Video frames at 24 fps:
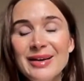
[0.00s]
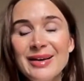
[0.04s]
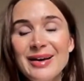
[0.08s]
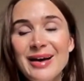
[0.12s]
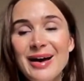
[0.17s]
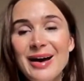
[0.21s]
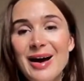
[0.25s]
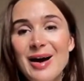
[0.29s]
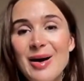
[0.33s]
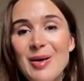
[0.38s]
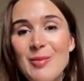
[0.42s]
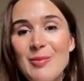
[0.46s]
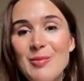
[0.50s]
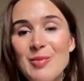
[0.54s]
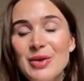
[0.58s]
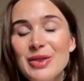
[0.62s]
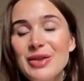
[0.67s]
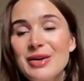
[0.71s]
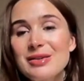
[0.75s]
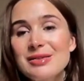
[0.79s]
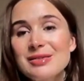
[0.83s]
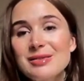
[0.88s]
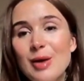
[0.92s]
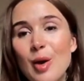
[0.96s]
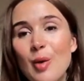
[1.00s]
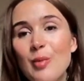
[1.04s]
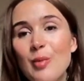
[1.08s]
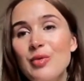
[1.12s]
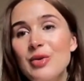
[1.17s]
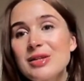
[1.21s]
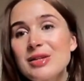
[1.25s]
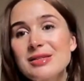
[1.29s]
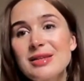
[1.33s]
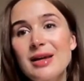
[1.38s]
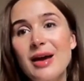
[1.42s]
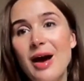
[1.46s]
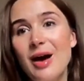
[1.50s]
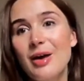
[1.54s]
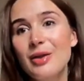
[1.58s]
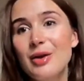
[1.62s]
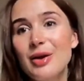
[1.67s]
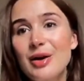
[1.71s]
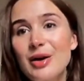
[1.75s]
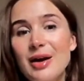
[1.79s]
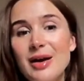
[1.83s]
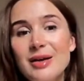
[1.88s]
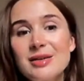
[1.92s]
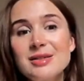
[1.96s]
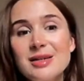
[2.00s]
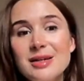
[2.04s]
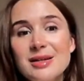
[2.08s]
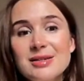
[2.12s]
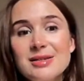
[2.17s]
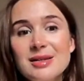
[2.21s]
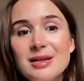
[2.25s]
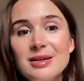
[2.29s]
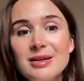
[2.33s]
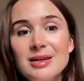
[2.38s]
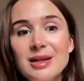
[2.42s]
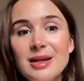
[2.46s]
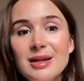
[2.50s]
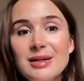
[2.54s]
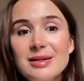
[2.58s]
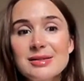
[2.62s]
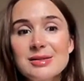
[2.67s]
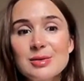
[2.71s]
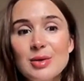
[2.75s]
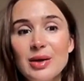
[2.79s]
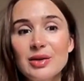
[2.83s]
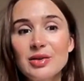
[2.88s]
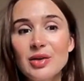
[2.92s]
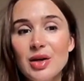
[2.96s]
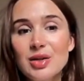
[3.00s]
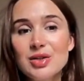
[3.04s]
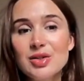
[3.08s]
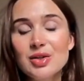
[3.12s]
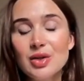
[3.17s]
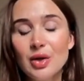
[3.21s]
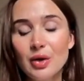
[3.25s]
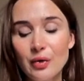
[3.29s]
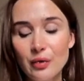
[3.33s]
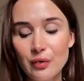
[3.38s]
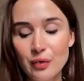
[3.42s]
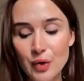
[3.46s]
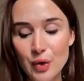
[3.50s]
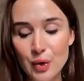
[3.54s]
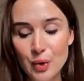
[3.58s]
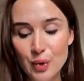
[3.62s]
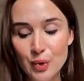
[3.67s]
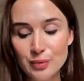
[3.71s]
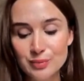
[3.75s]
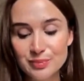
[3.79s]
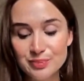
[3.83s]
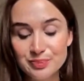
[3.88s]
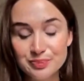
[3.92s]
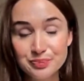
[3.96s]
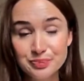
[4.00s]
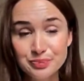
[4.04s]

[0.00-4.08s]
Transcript: Um, but there's obviously other adjacent things. So I touched on a few.